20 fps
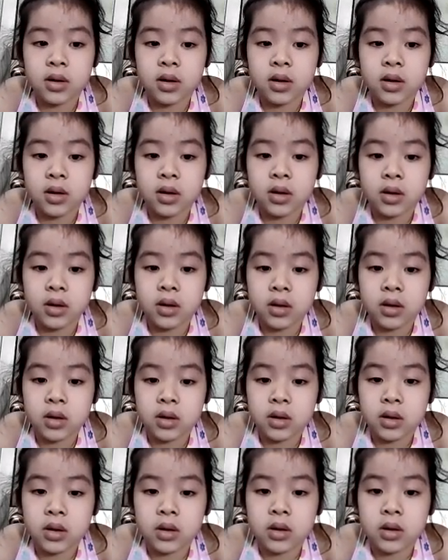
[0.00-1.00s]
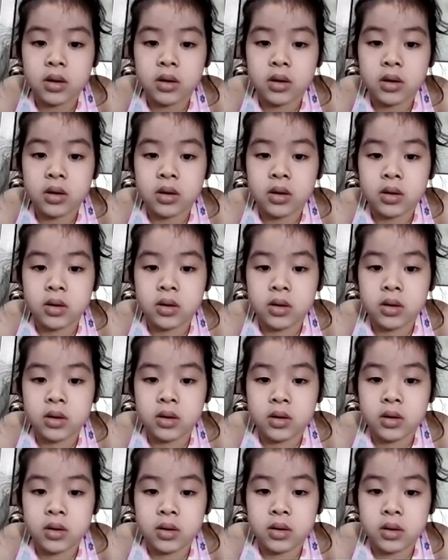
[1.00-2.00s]

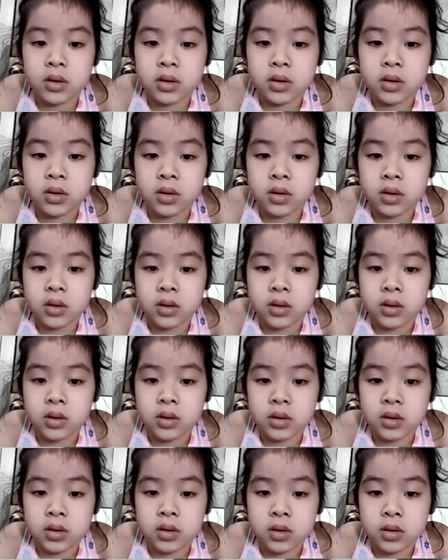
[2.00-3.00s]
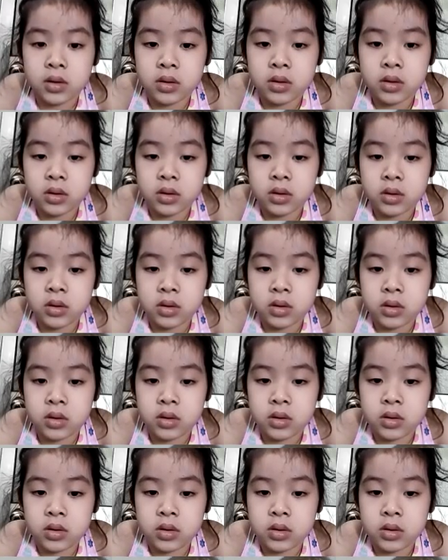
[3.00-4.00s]

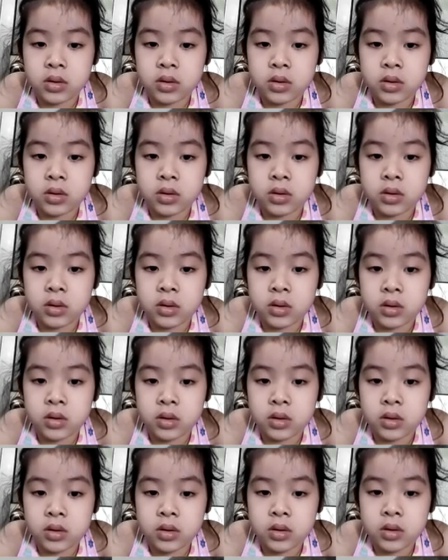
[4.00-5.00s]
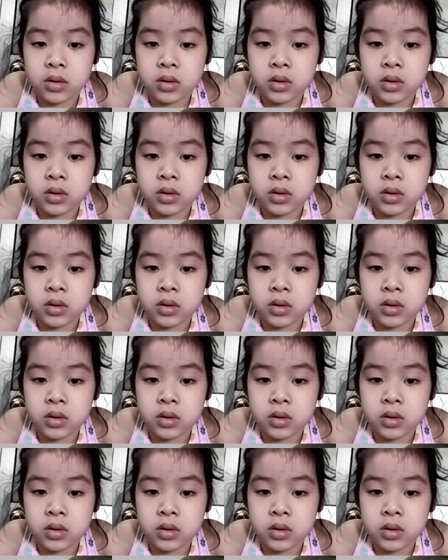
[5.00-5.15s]
The person shown says nothing.